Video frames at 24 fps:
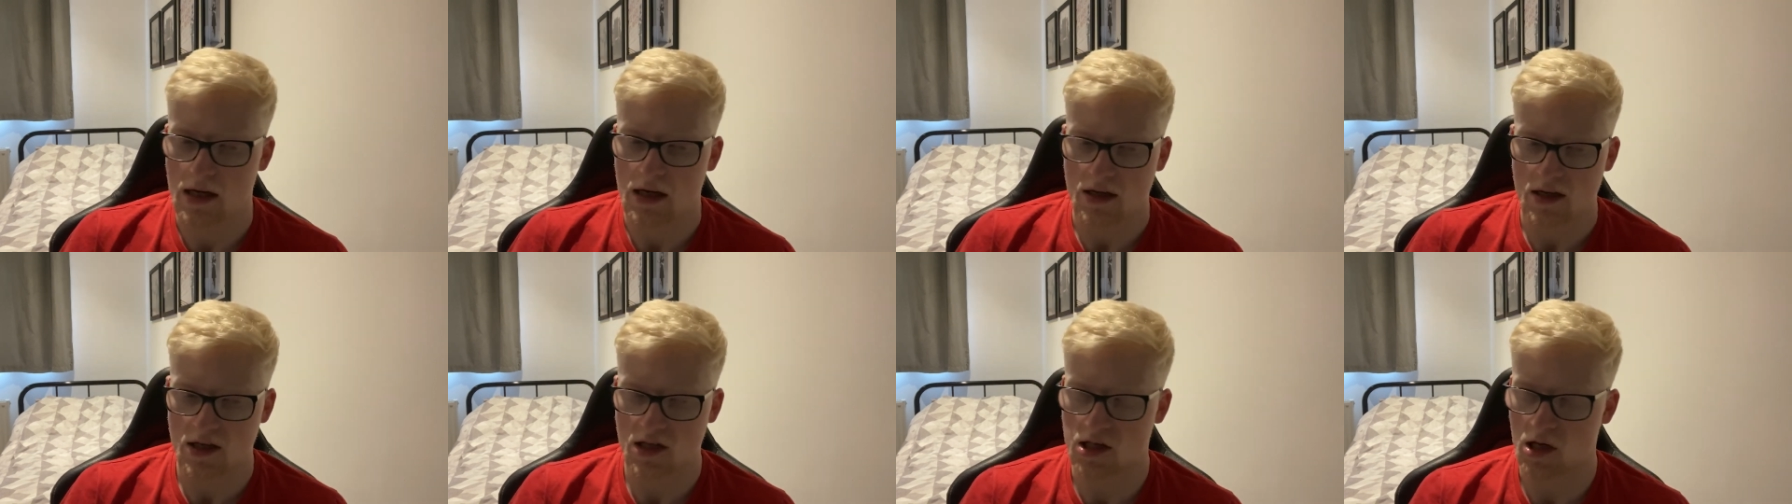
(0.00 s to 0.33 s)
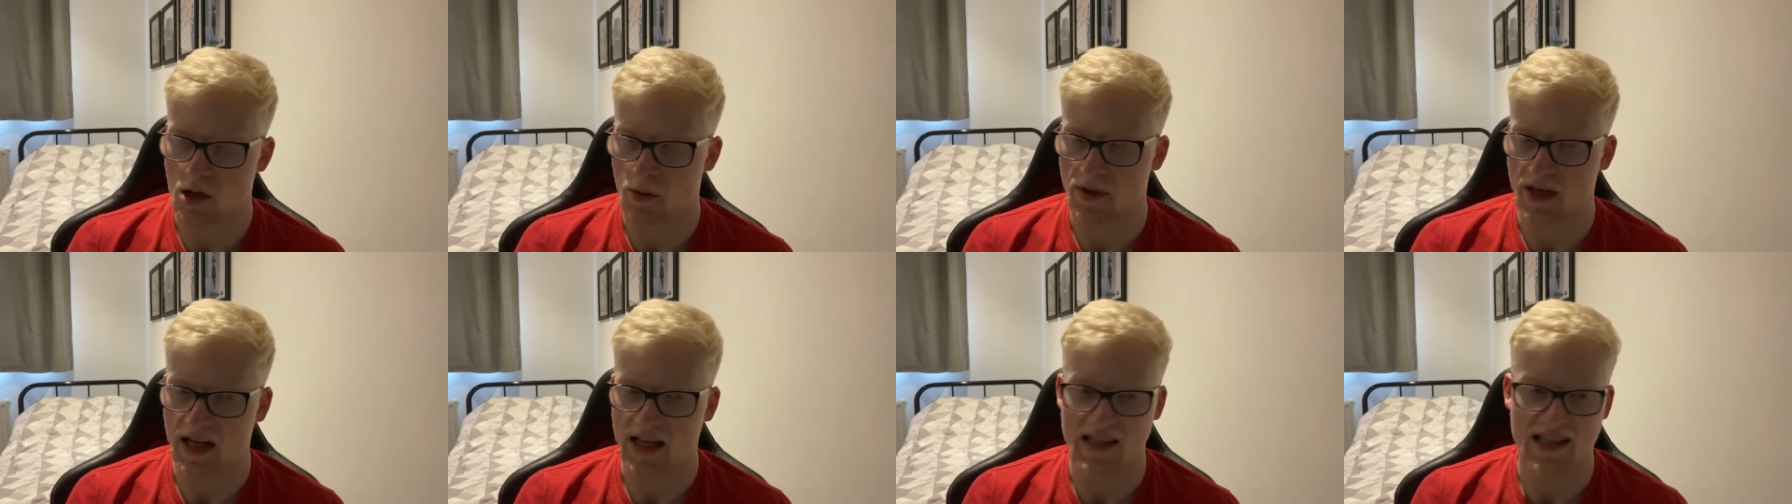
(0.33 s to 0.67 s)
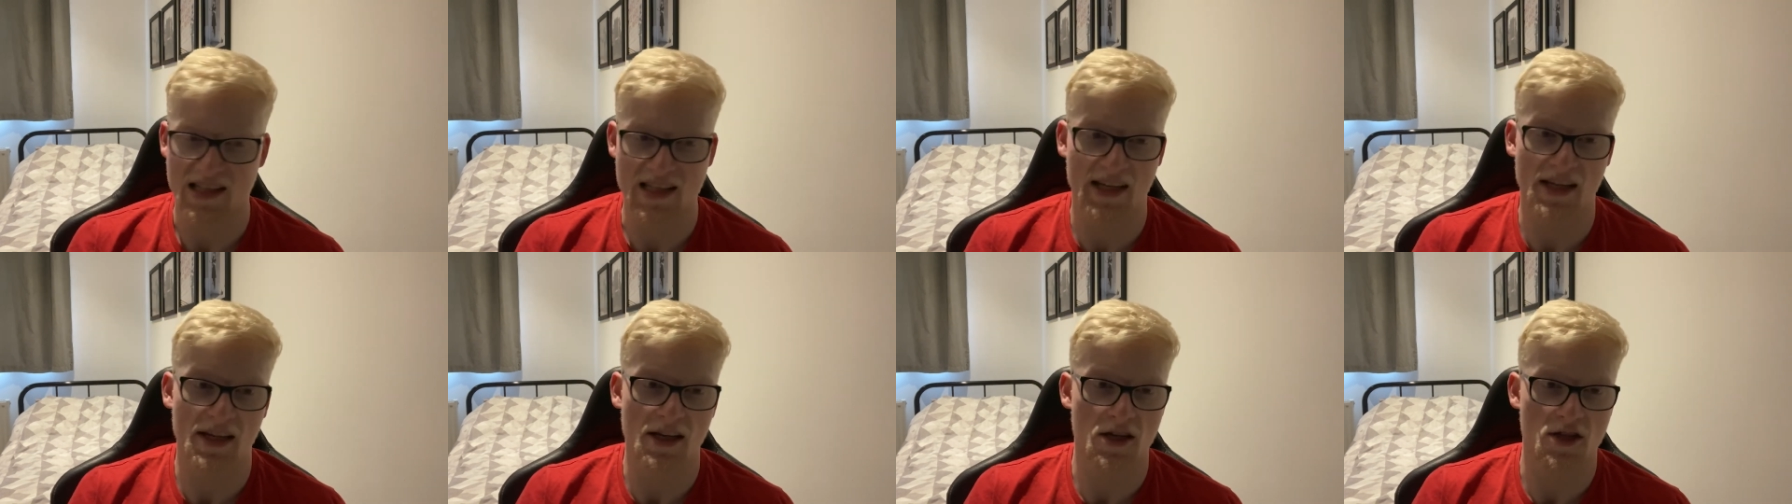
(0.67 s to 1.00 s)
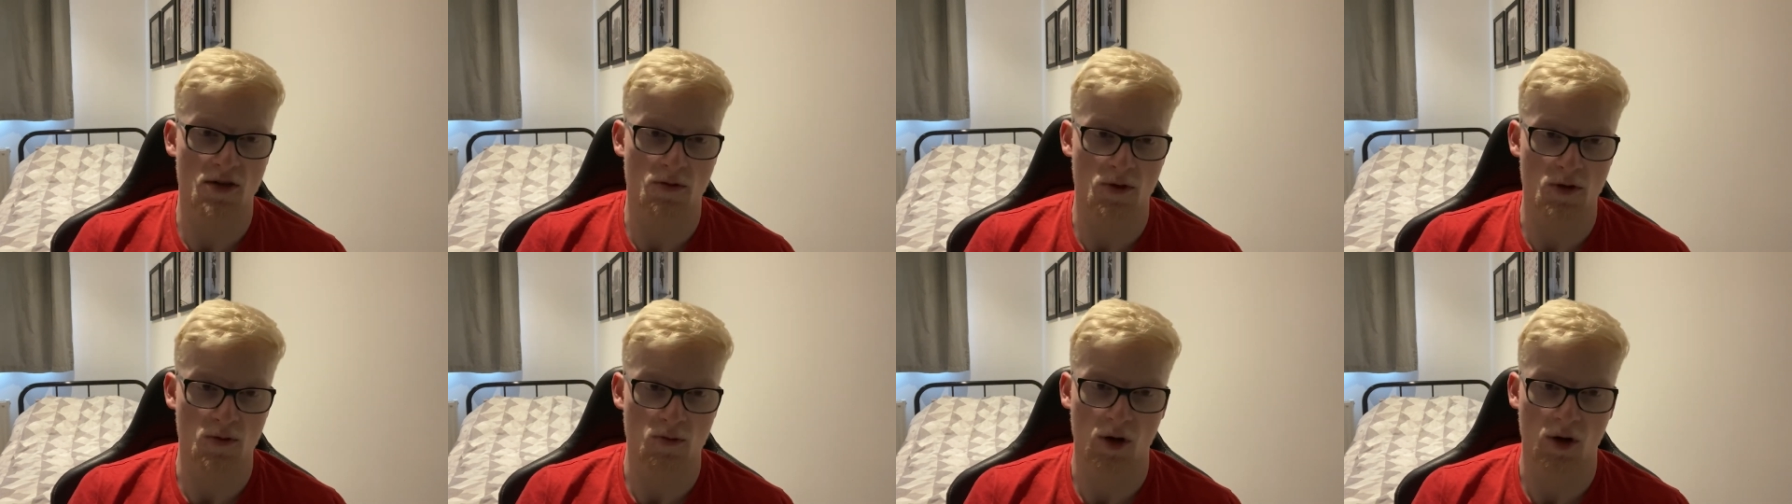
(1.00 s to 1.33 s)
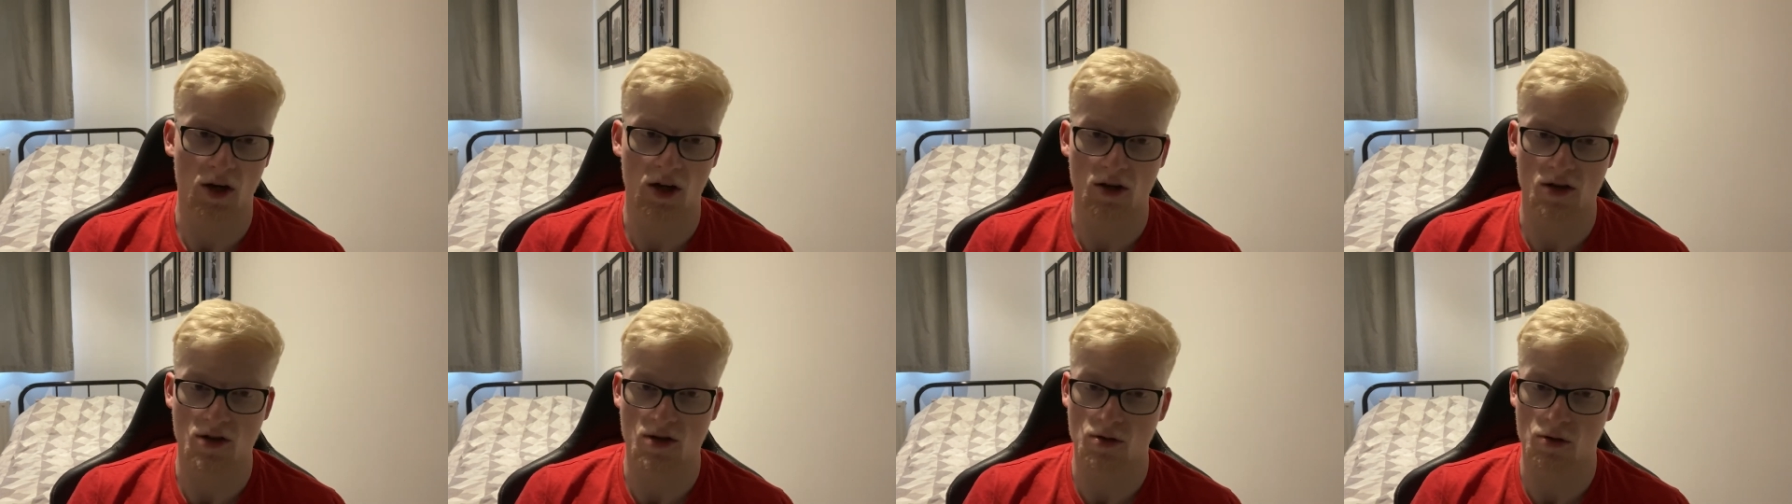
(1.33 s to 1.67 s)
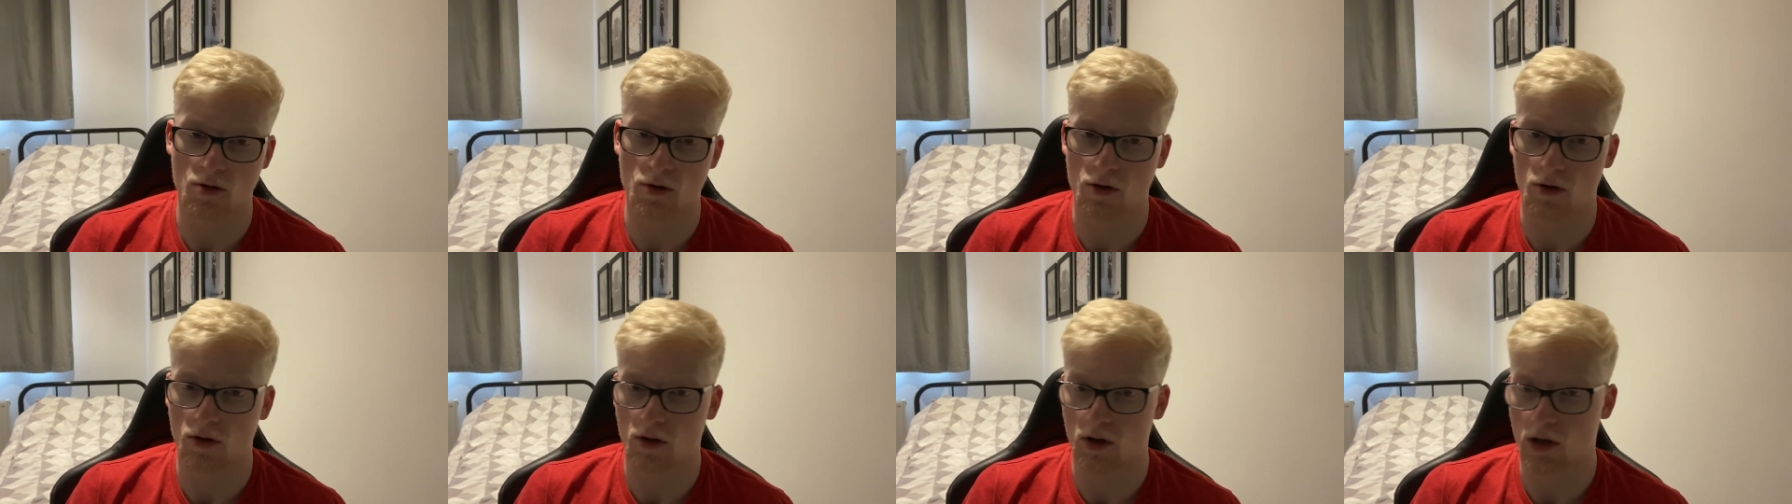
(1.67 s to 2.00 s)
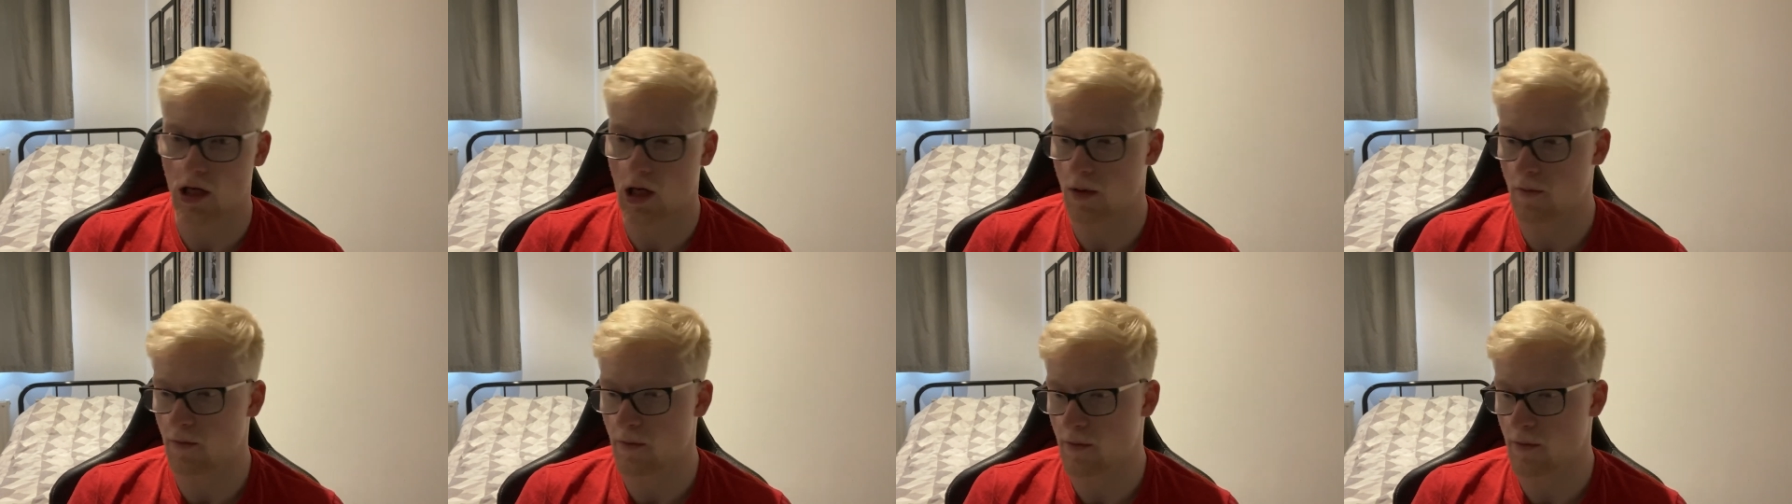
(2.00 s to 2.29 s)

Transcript: Slobodan Tedic was one I saw on loan